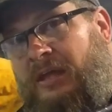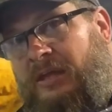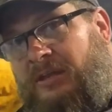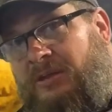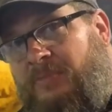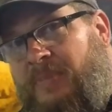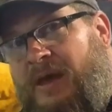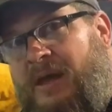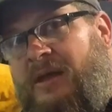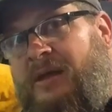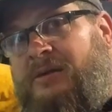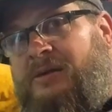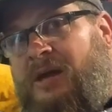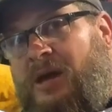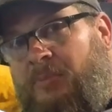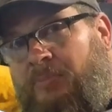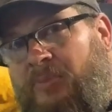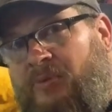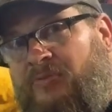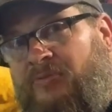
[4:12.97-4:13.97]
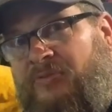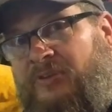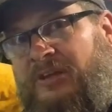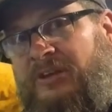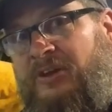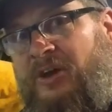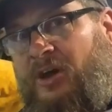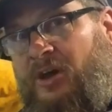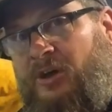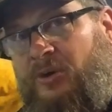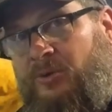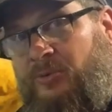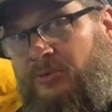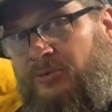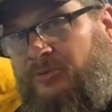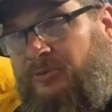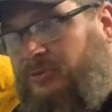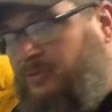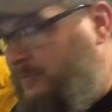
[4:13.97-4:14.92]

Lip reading: you buy a couple feet of hose.